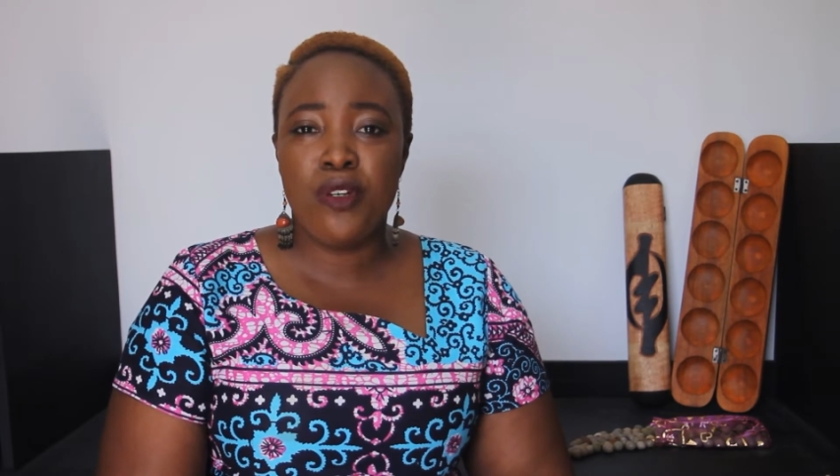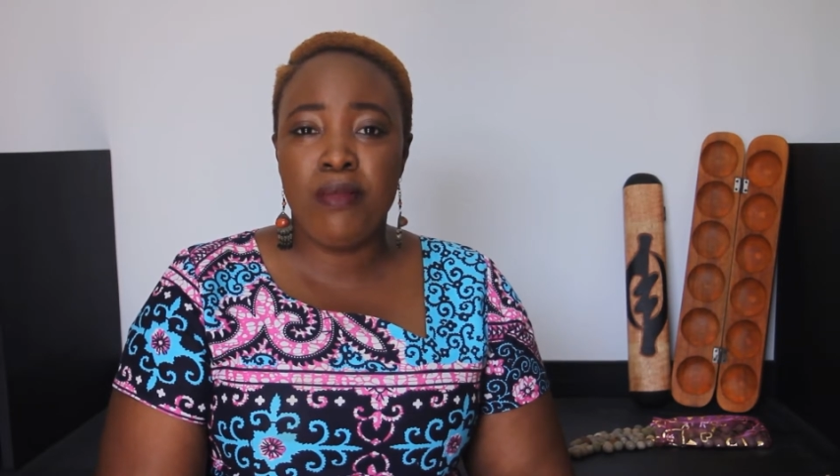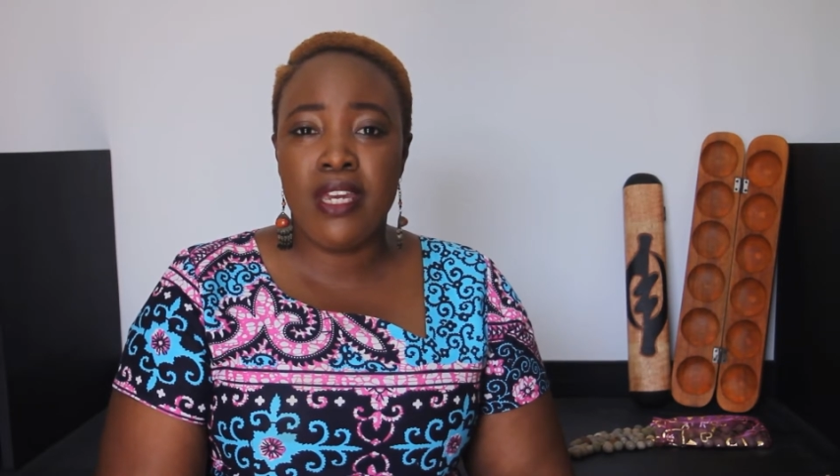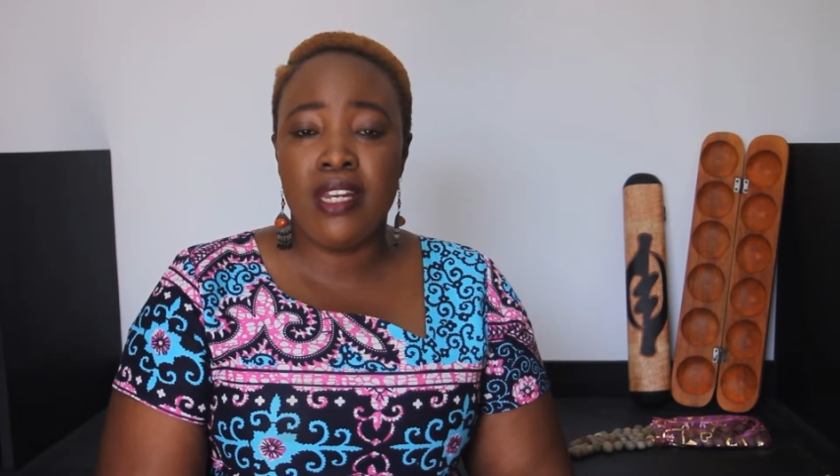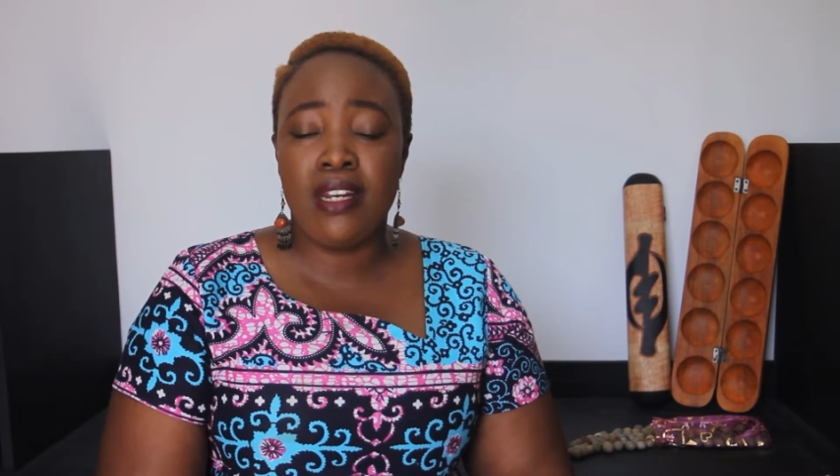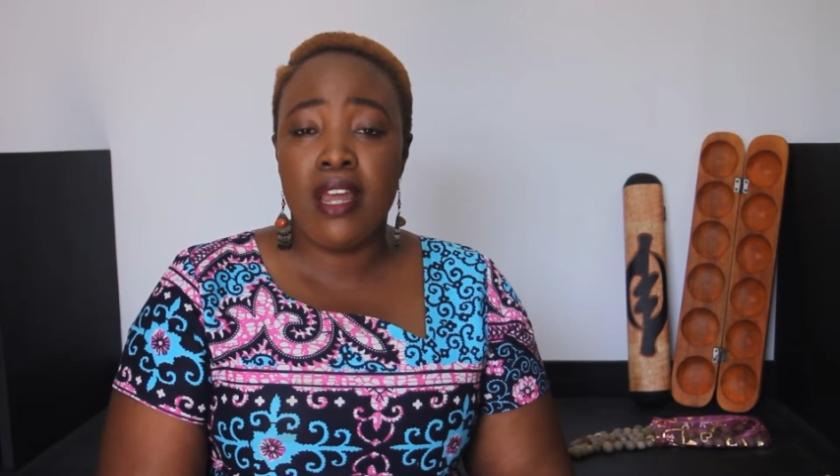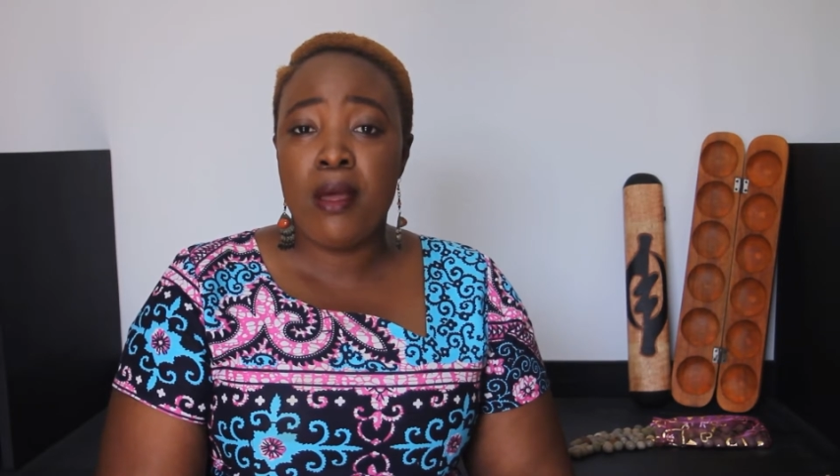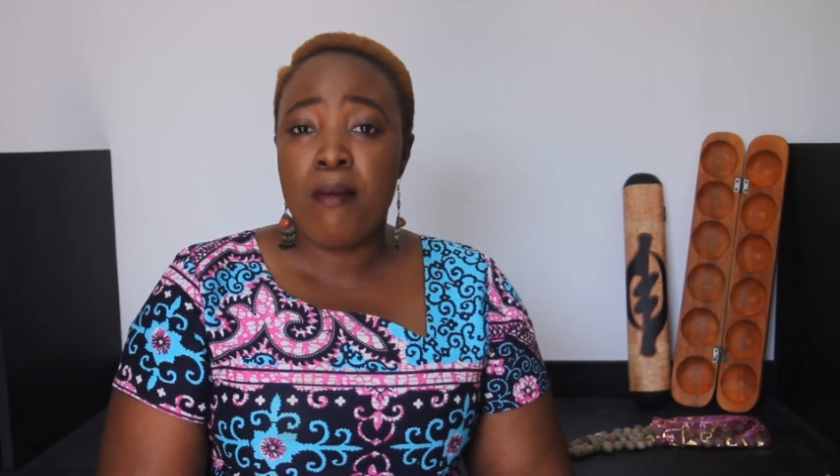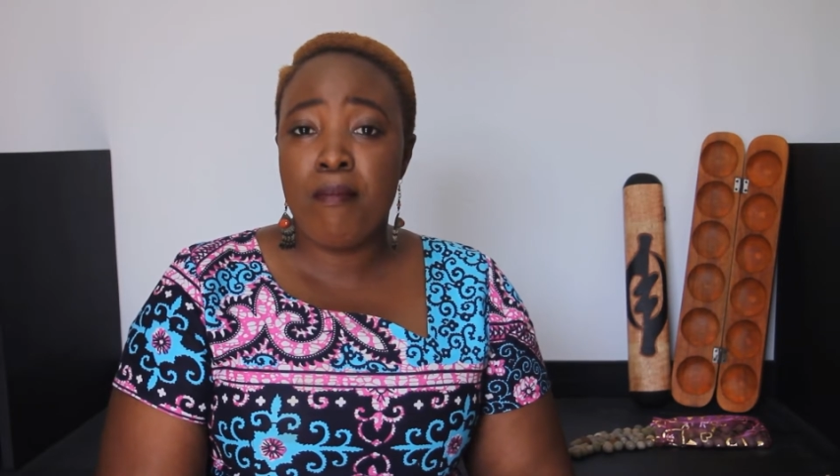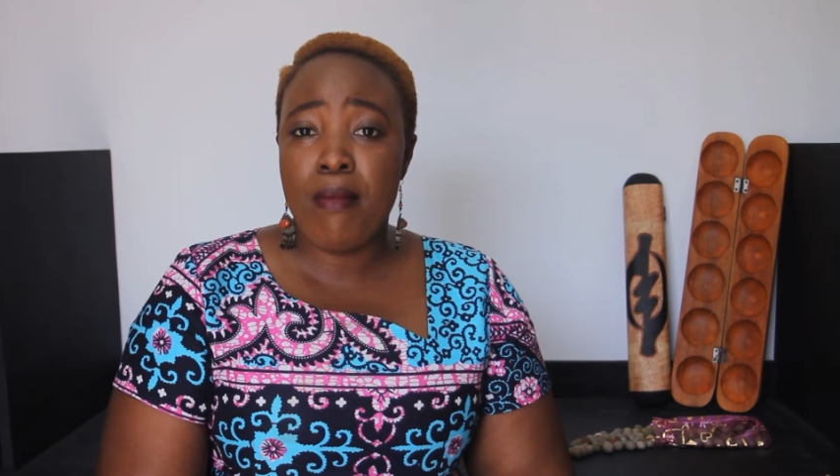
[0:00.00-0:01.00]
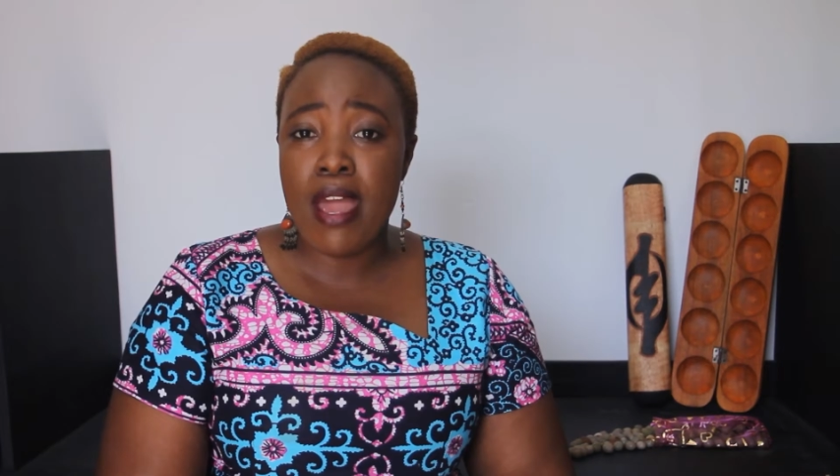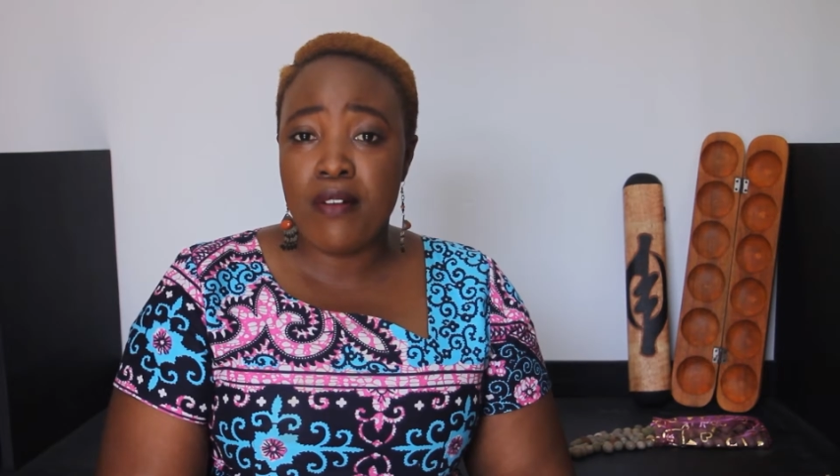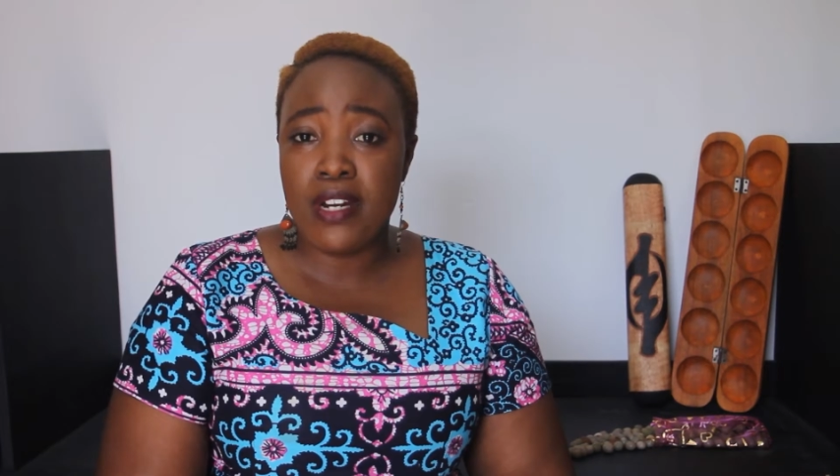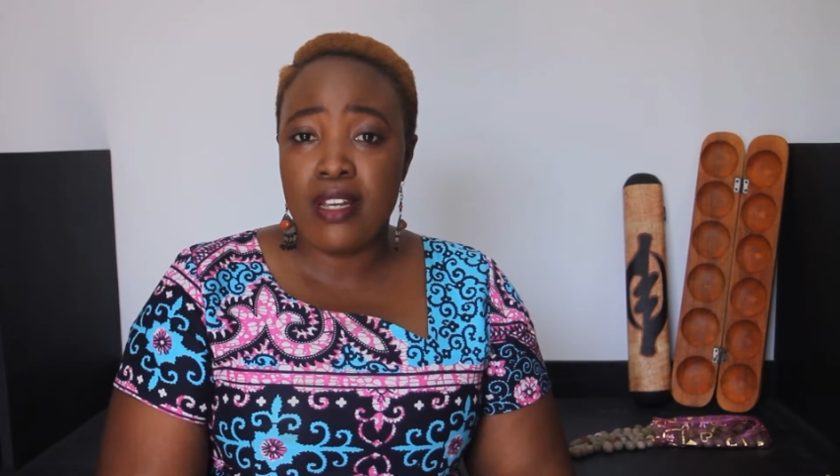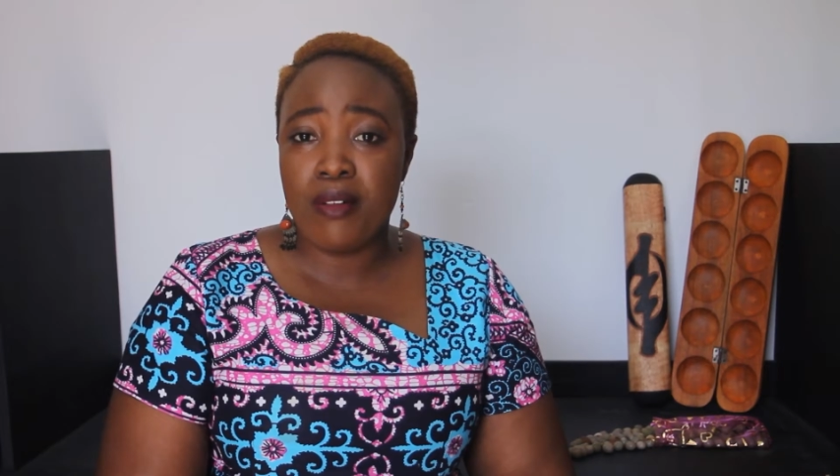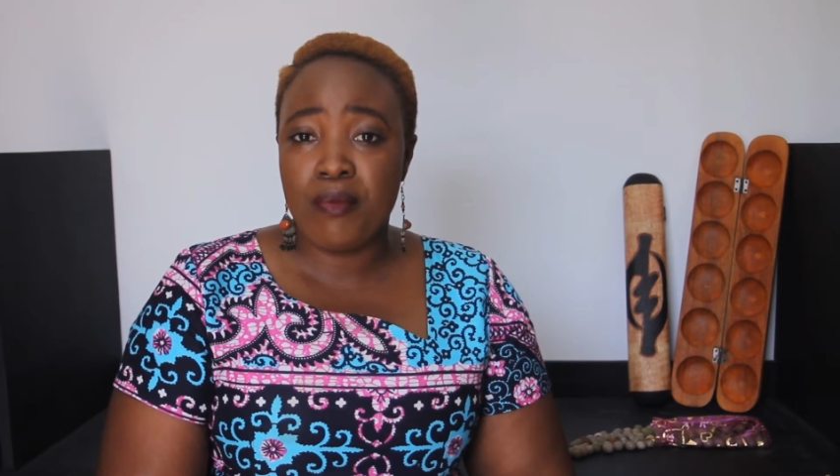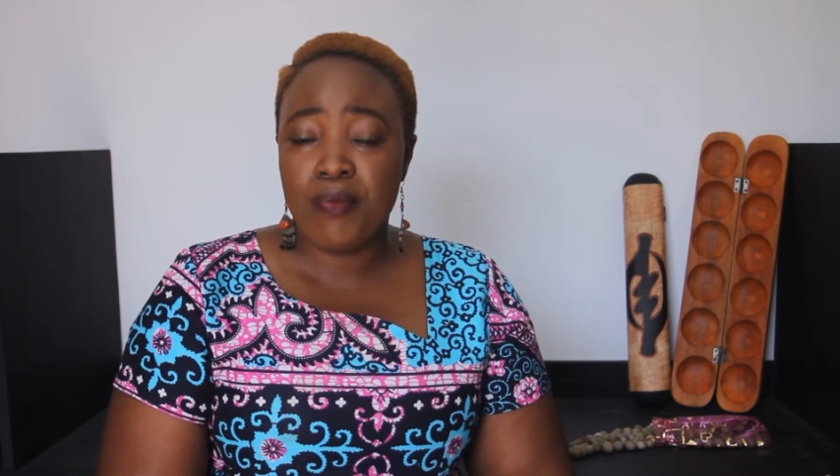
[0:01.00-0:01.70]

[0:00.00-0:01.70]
to mean marry,